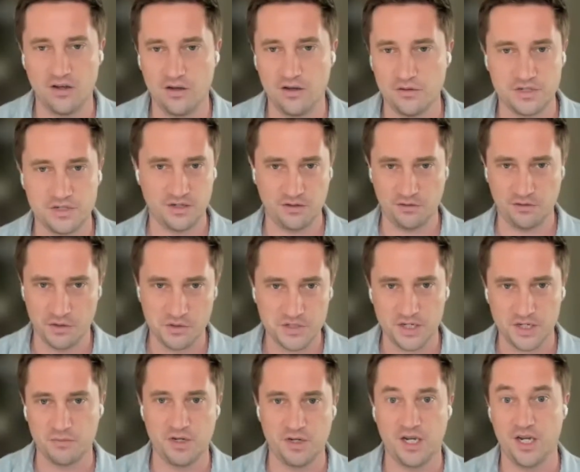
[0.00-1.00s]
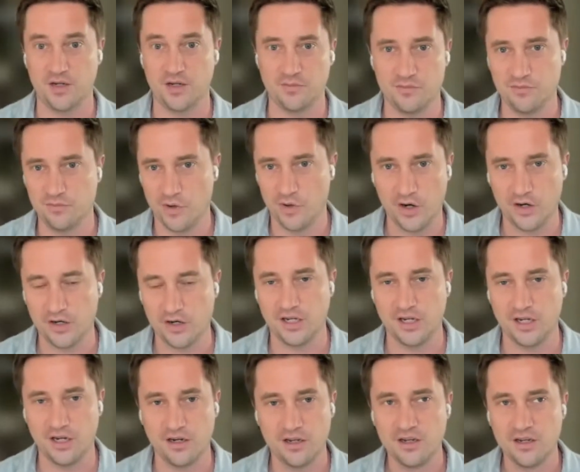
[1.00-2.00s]
all, zero sum game
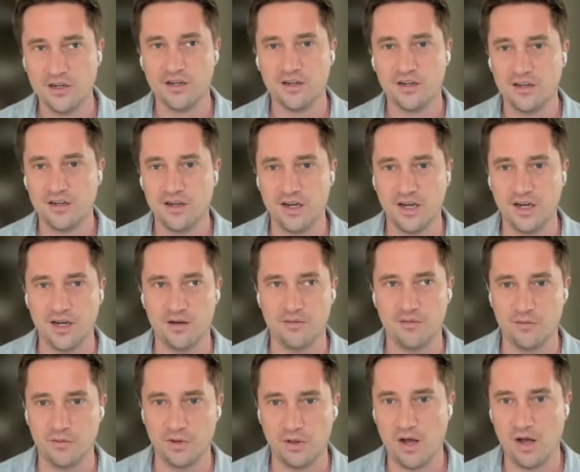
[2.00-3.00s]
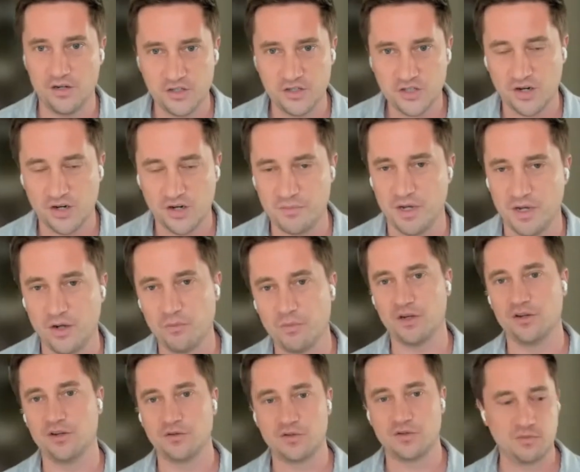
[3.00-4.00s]
market um, with a lot of sharp
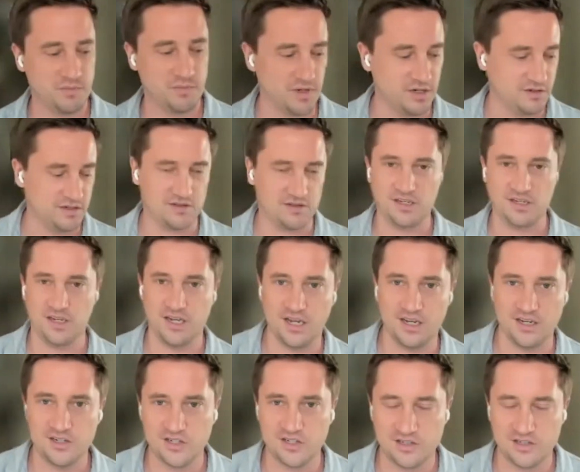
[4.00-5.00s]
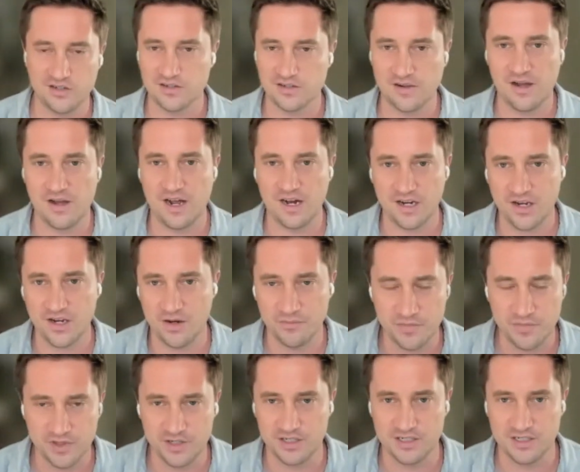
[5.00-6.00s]
elbows, but at the edge, there's a lot of
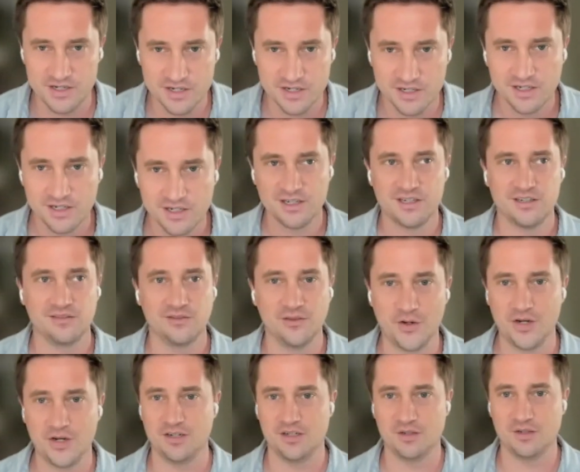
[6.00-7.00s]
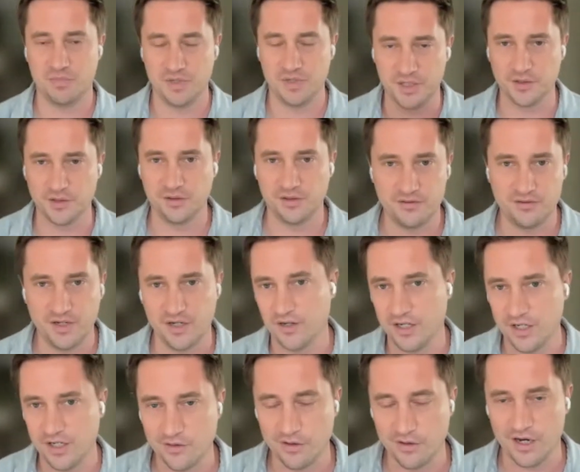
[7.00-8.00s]
companies looking to build a
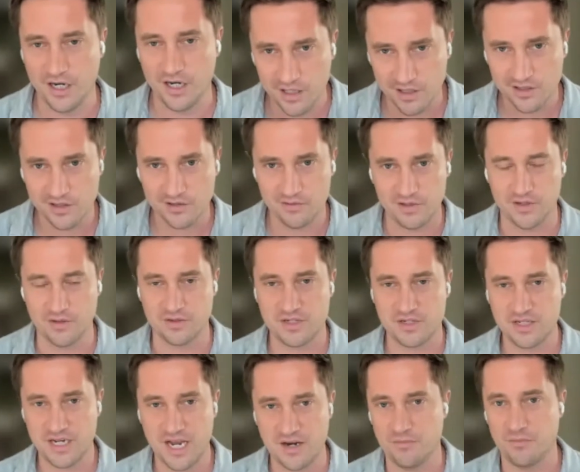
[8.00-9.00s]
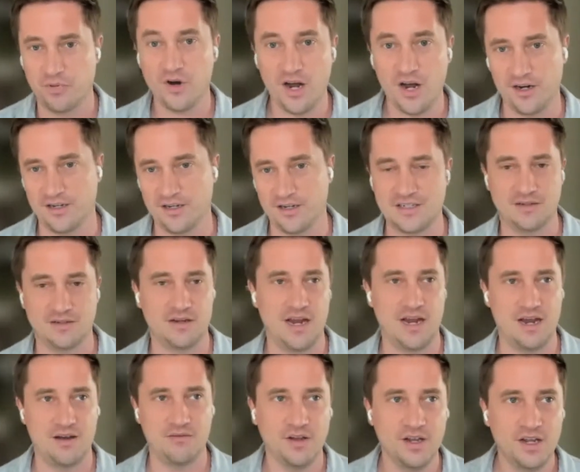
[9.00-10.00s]
very great you know set of products and
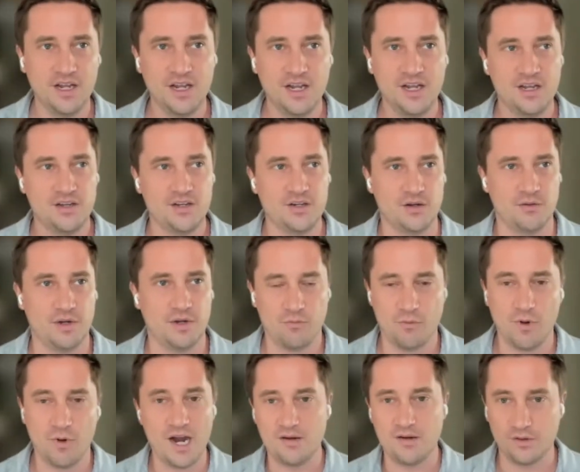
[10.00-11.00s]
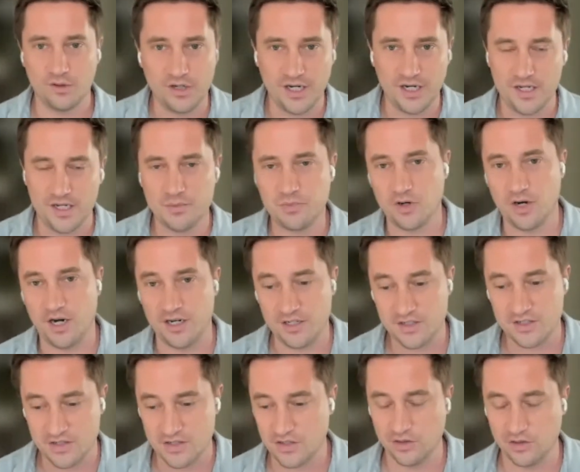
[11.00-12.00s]
have you know a wide variety of
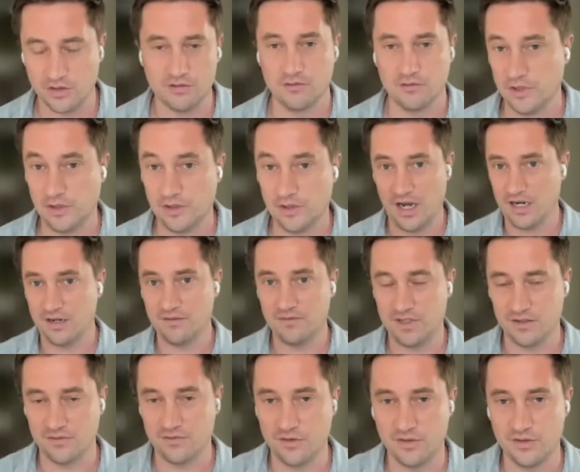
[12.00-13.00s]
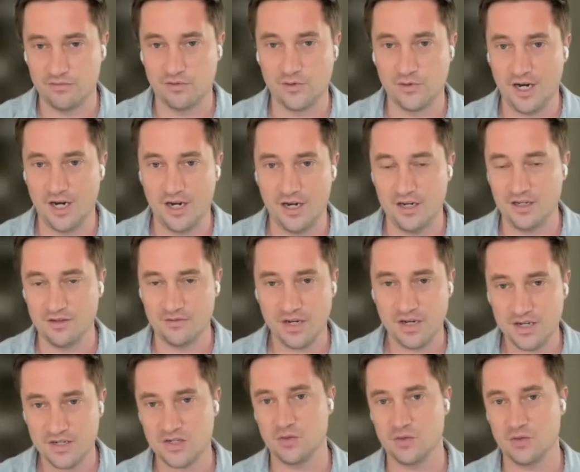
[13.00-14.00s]
products to serve a lot of different variety of
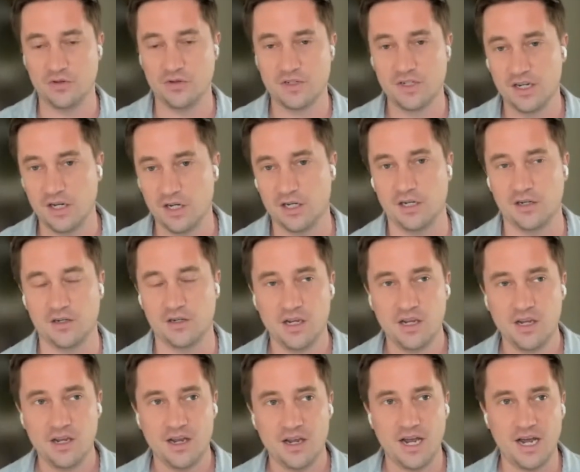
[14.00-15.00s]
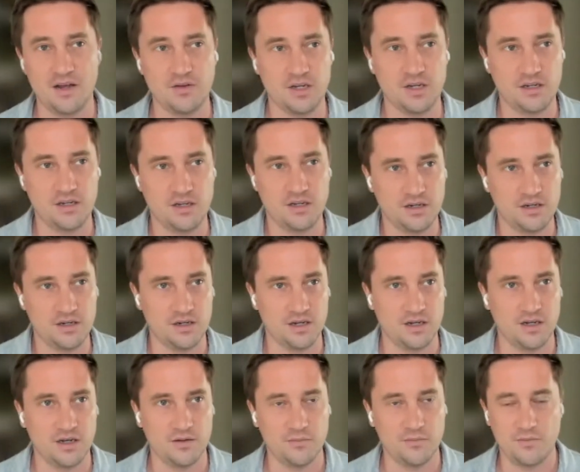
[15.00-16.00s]
customers and having
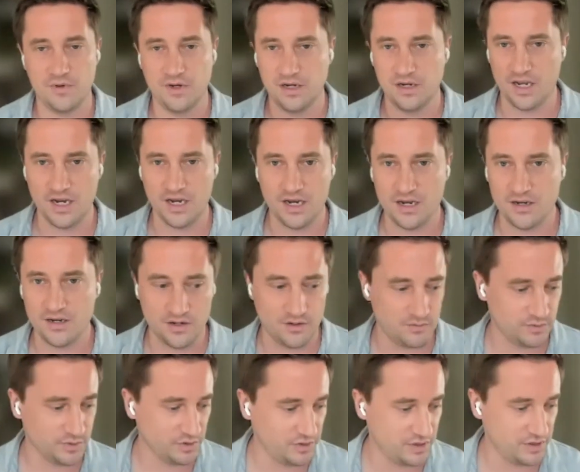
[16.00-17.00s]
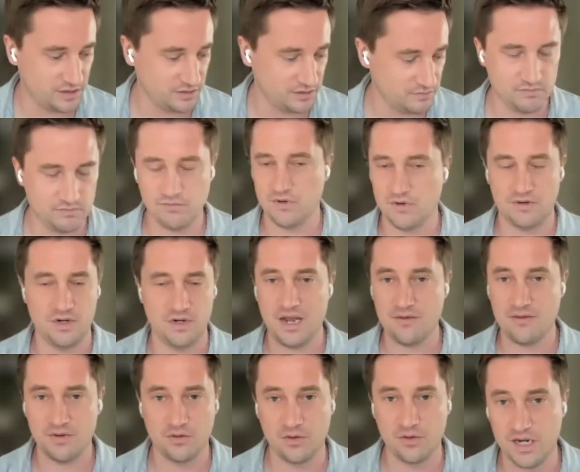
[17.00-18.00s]
um, in a you know really you know
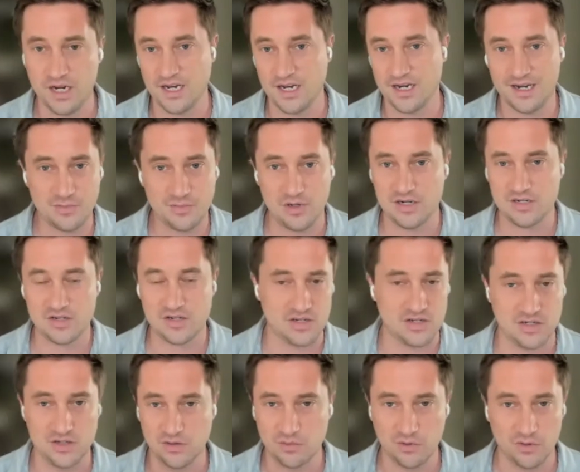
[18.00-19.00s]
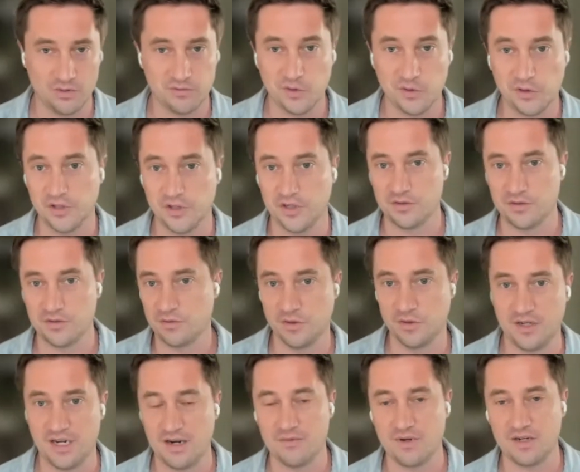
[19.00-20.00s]
having AI processing in your portfolio is
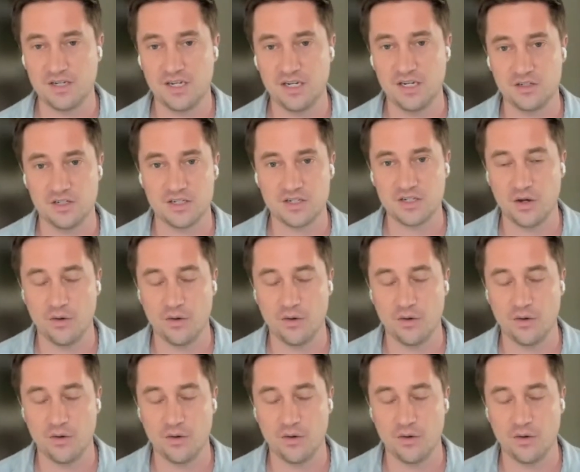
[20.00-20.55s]
really advantageous.